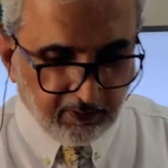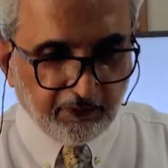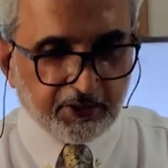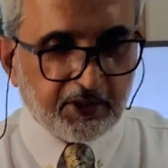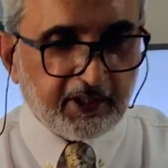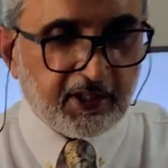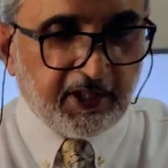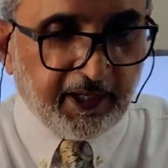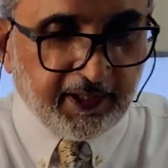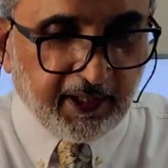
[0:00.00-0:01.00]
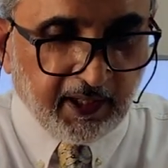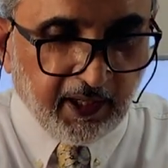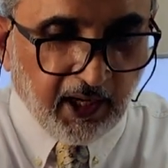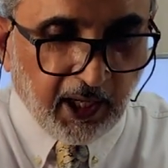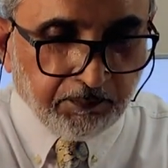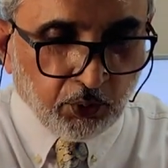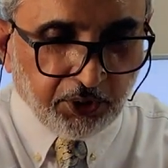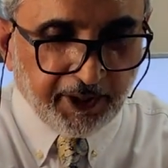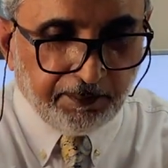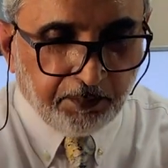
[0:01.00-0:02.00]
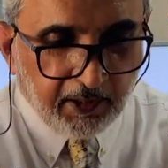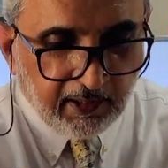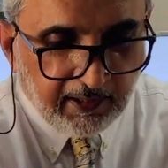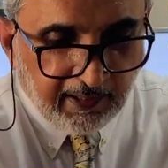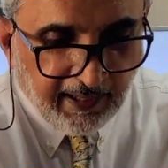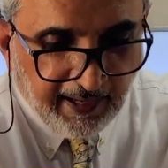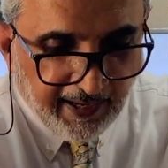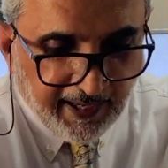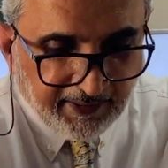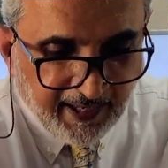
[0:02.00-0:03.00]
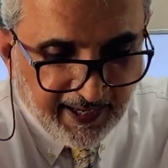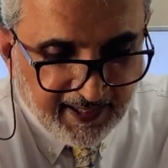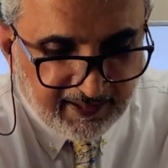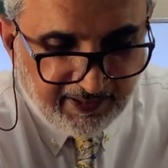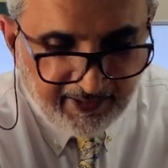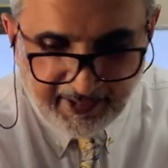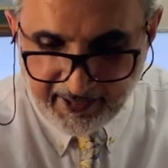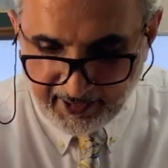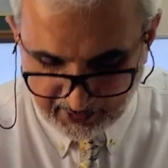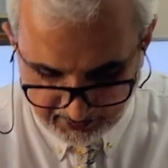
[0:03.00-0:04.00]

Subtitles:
which is extending up to the nipple and the axillary area.